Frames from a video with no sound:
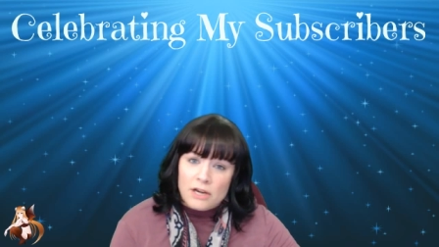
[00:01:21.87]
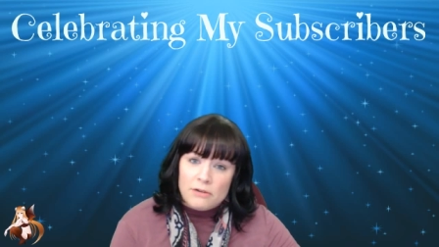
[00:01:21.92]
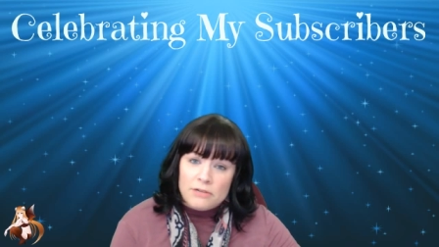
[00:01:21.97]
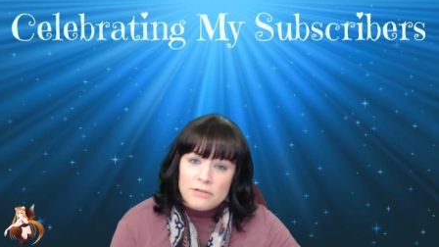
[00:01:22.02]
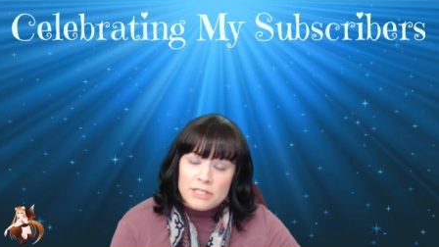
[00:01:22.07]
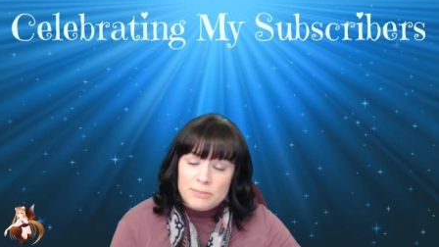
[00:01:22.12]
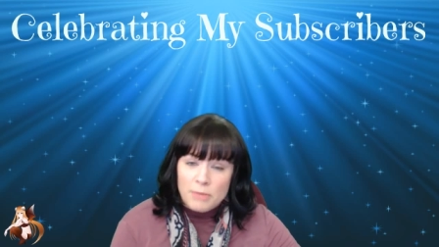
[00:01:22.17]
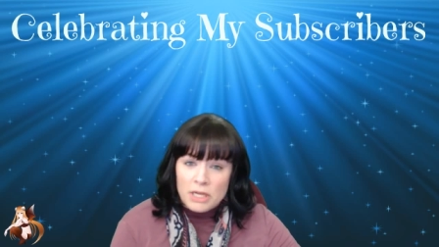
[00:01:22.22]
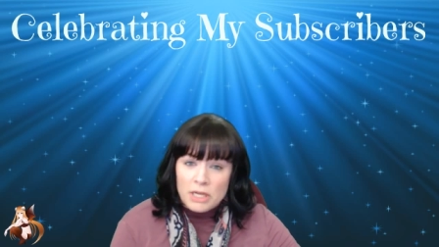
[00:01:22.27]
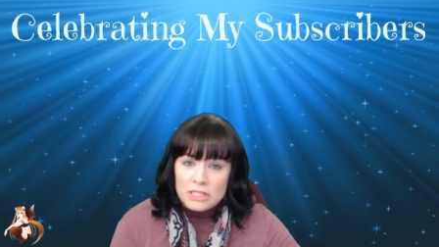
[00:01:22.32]

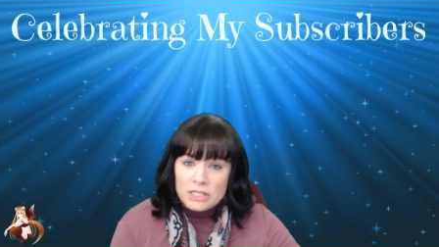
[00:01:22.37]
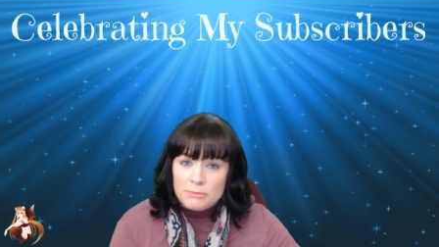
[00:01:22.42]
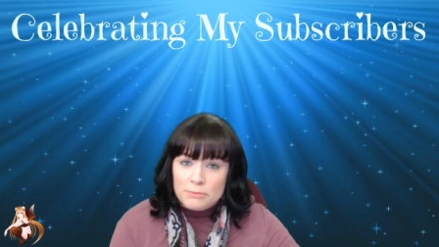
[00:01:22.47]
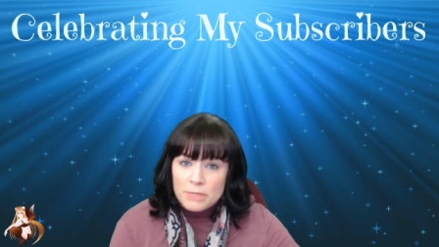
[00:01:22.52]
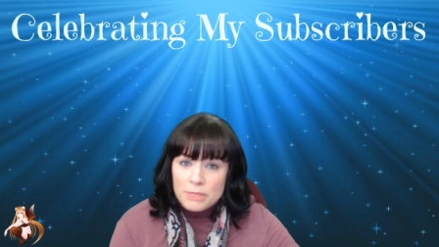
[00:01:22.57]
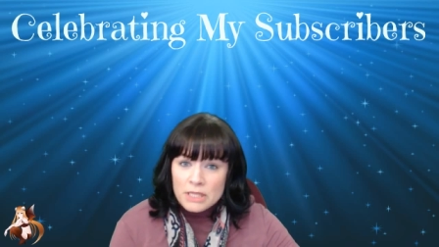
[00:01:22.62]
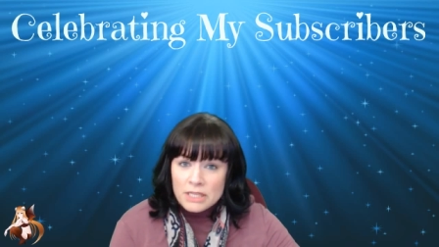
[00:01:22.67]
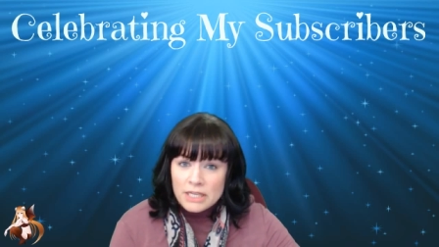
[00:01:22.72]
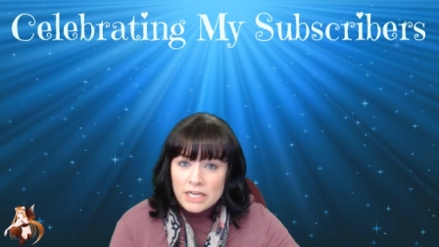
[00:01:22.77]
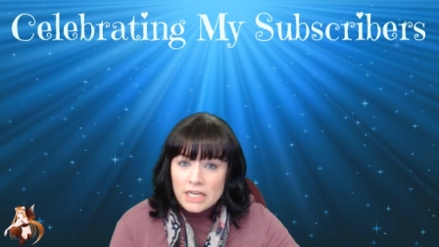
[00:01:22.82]

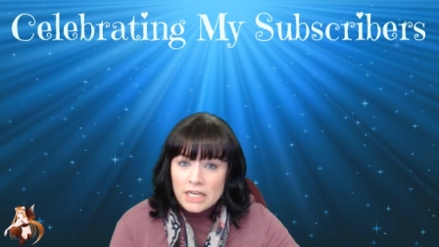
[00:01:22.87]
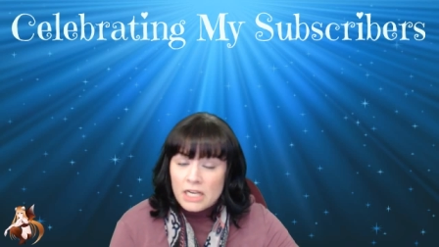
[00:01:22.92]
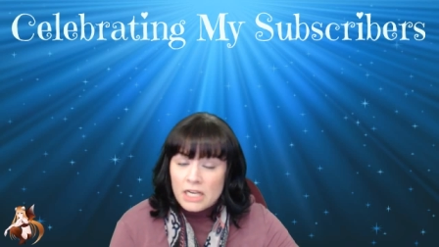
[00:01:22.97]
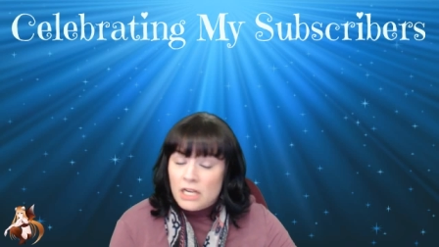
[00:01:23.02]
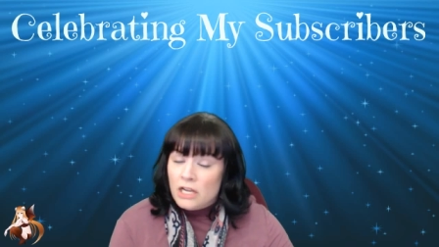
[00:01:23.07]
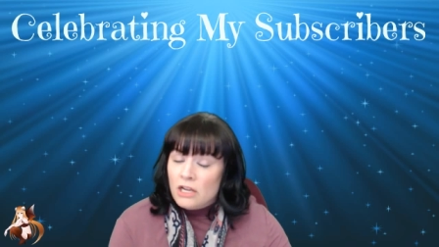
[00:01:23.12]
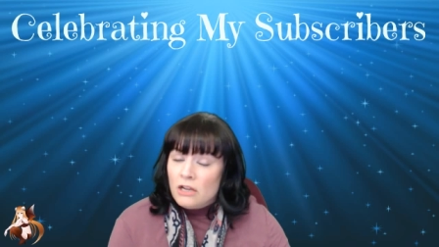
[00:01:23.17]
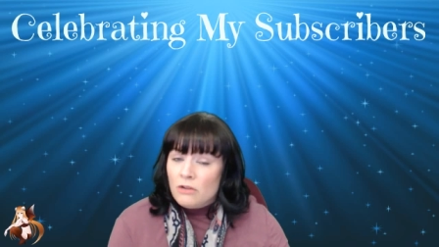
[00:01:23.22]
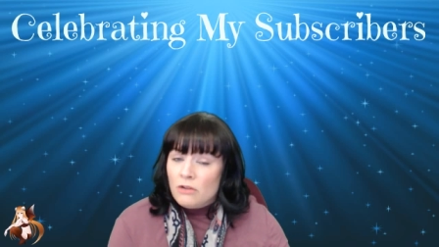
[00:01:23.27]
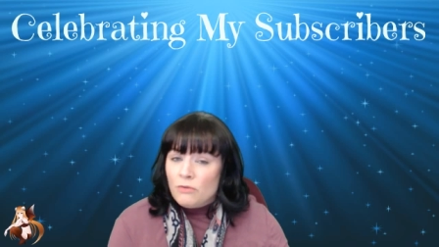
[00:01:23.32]
responsibility
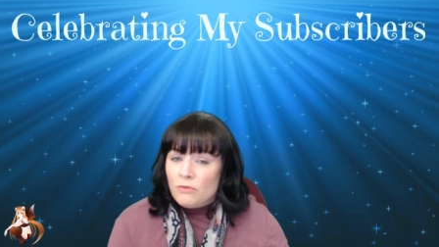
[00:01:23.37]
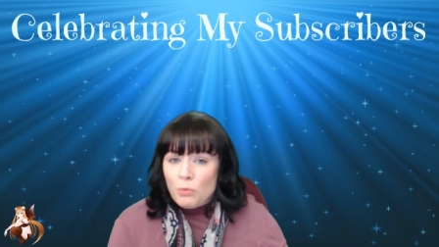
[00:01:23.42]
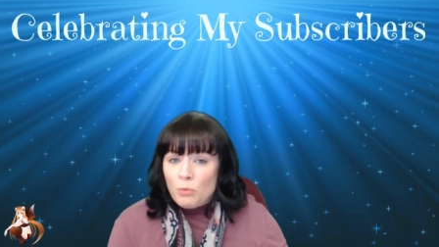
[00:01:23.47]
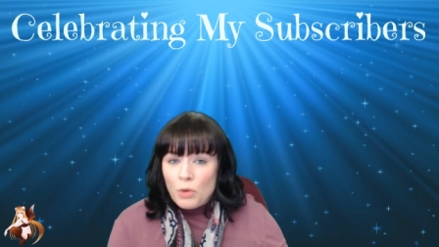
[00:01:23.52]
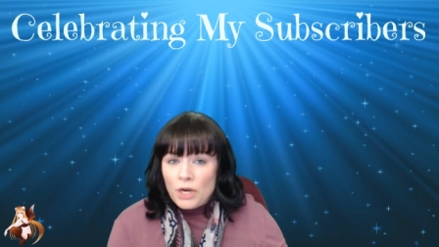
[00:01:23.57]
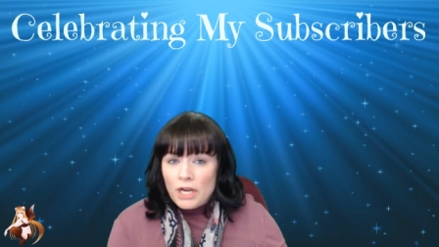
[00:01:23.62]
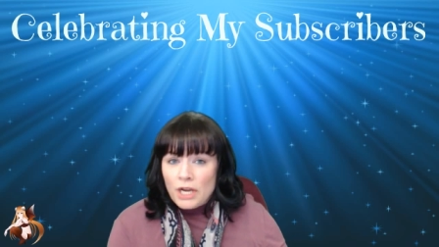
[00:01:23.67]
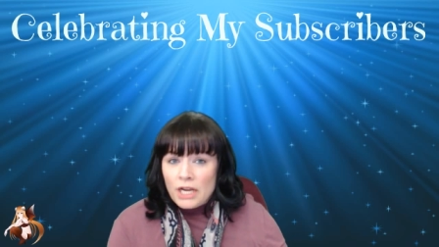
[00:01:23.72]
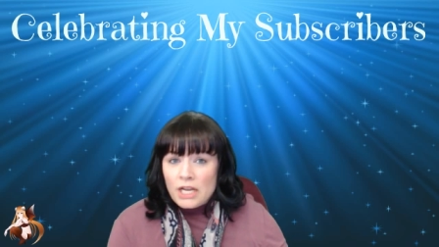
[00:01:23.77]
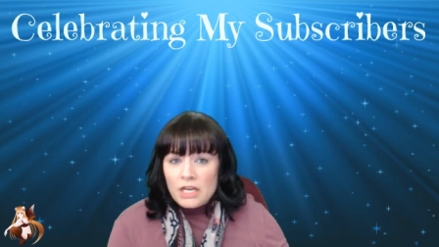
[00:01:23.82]
from what
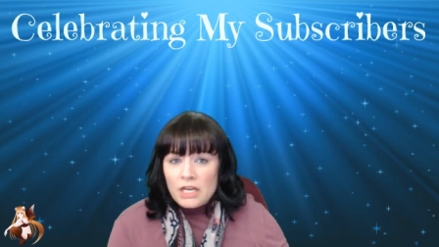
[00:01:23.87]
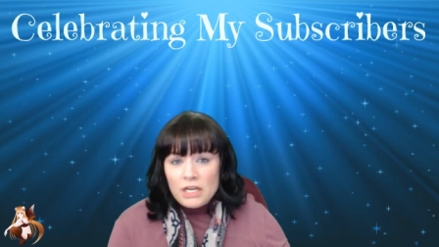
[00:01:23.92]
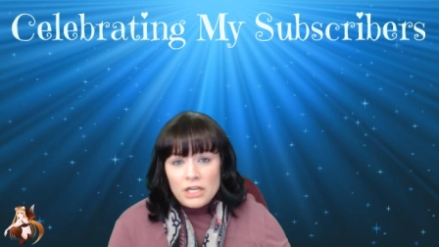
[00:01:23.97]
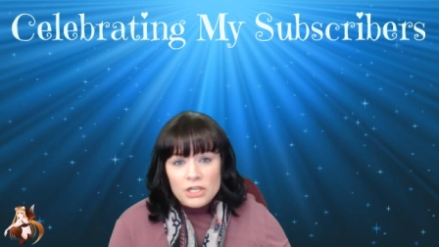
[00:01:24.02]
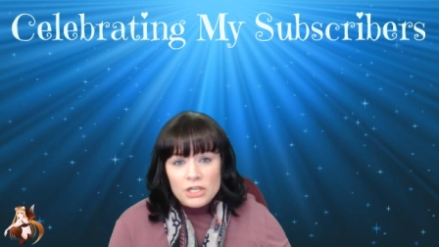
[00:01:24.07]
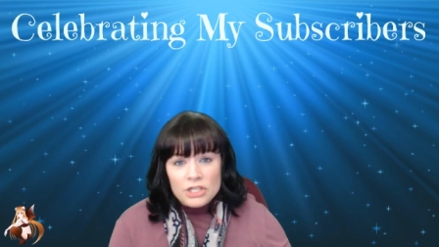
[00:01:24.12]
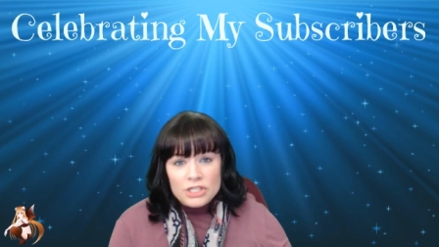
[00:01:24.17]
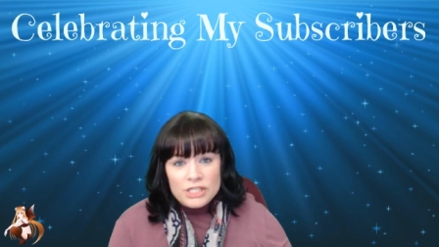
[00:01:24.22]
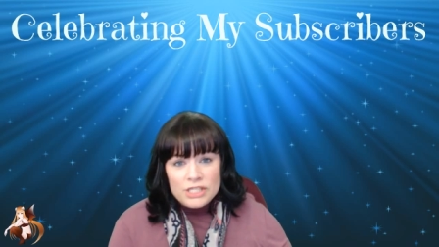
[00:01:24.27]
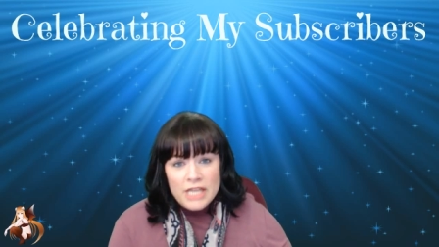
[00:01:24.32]
I can
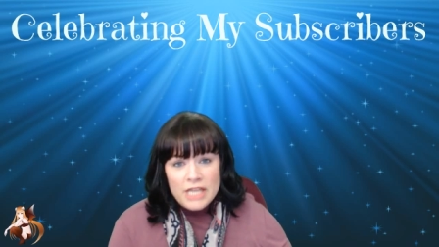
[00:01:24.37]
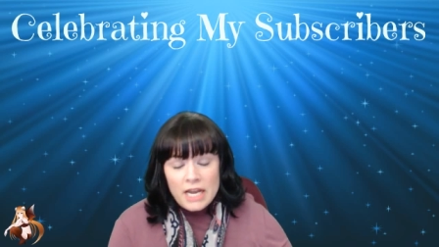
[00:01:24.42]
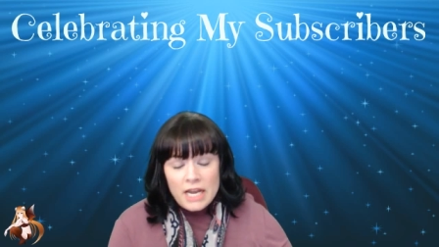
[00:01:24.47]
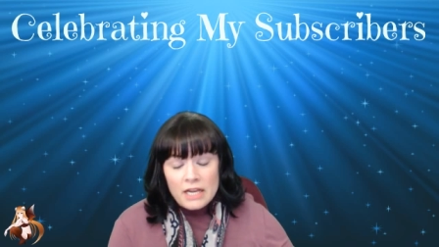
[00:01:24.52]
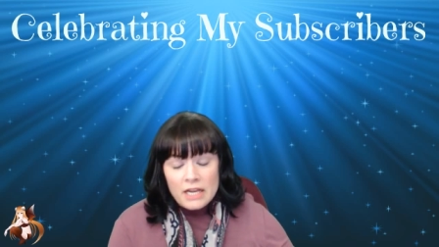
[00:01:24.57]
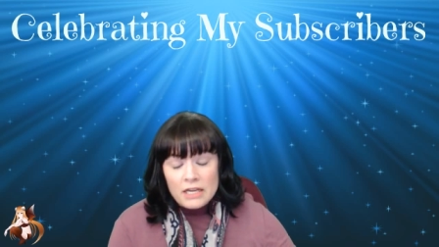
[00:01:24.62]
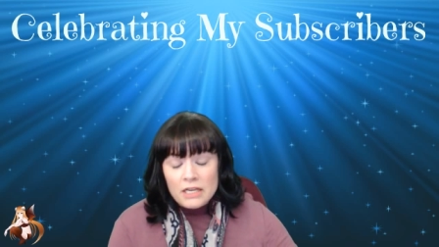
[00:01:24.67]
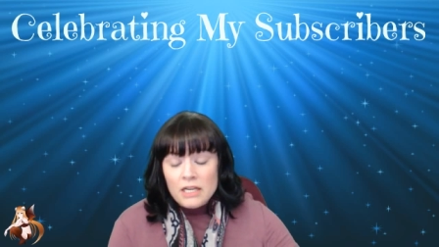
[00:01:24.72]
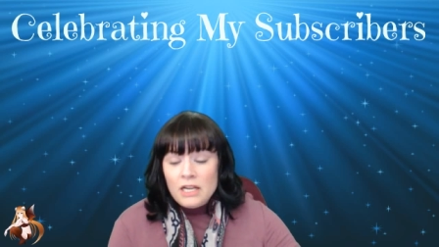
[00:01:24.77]
understand.